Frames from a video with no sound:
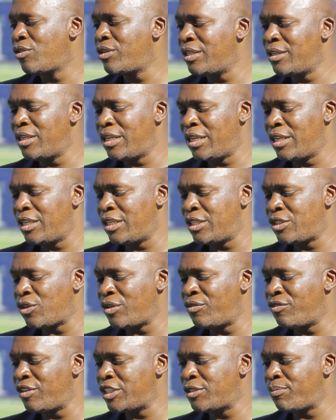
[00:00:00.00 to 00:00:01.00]

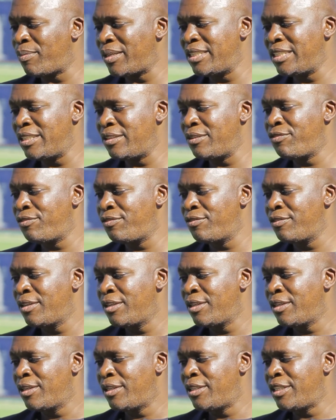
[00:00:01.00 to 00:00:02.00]
to invest, but if
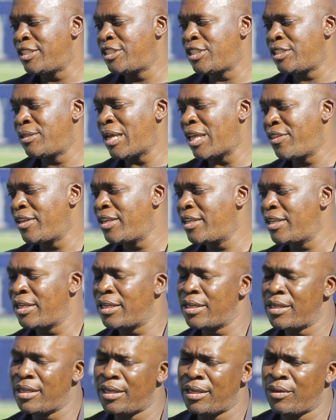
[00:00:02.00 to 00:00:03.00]
this is, I think
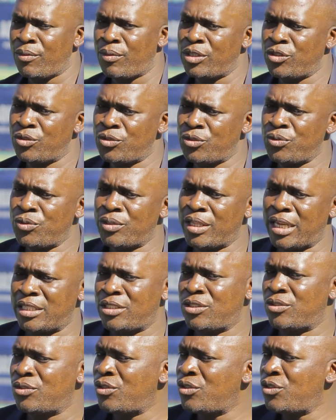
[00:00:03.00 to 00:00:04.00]
when you do
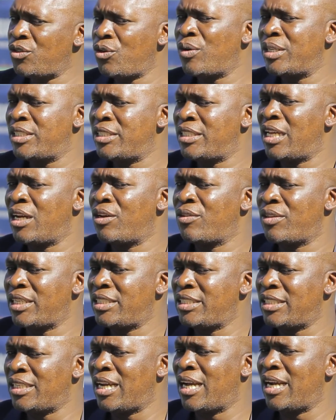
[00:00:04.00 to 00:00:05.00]
that, you don't know what now
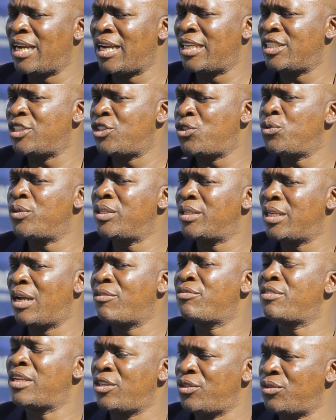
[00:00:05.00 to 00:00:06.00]
that Nganga is doing
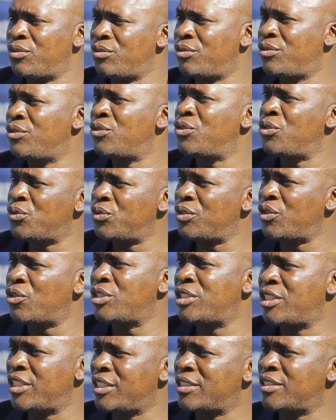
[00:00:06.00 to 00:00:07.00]
after you do
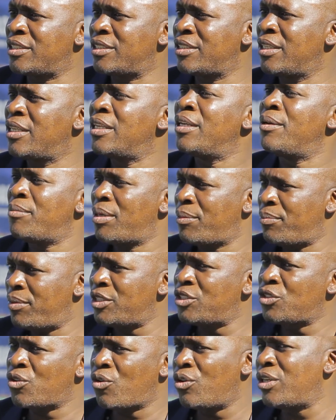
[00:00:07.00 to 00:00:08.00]
those things.
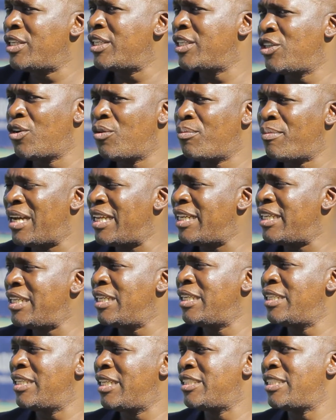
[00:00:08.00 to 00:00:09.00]
Maybe he's calling your
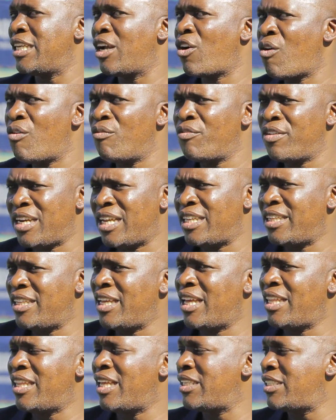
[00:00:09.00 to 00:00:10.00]
money. There's a covenant
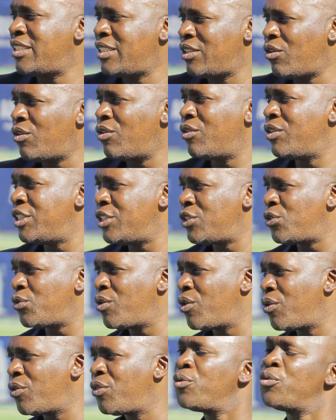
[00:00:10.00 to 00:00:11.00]
there that, oh, his
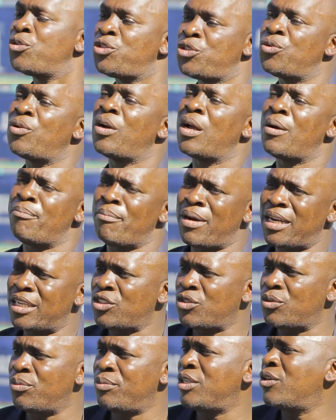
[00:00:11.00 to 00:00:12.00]
wealth will still come
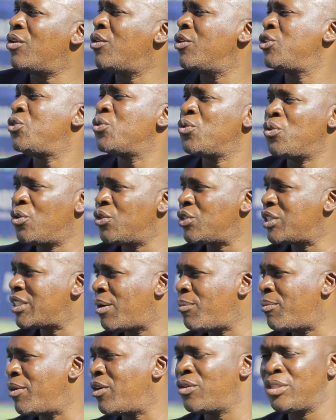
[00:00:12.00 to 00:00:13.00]
back to me, or it will go
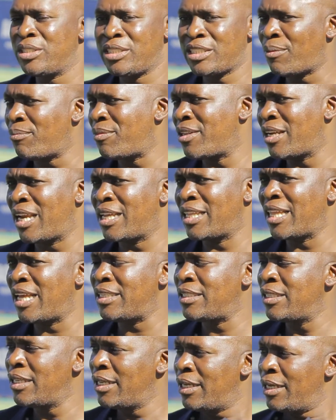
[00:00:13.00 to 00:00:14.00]
somewhere or something like
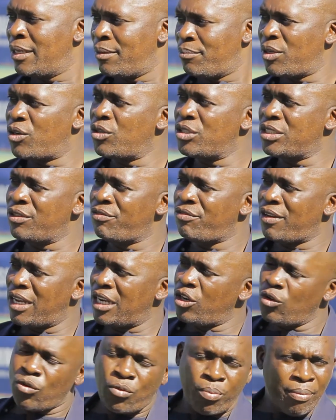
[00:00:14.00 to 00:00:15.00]
that. Because if
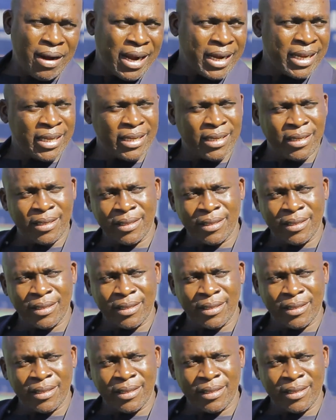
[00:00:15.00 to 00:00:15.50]
I look back,